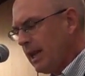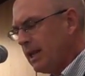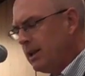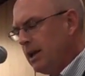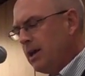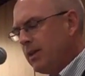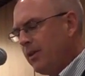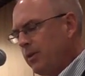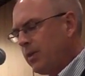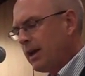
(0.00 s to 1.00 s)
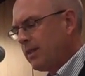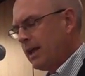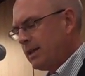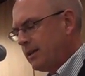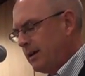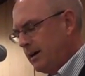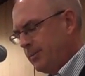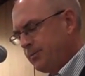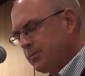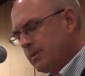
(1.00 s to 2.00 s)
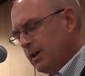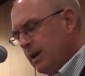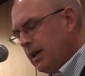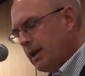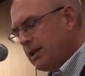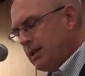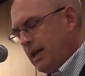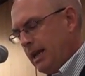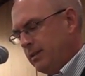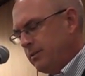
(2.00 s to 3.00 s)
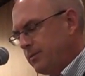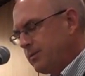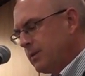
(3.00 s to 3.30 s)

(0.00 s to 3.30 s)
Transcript: And the other thing that it contains,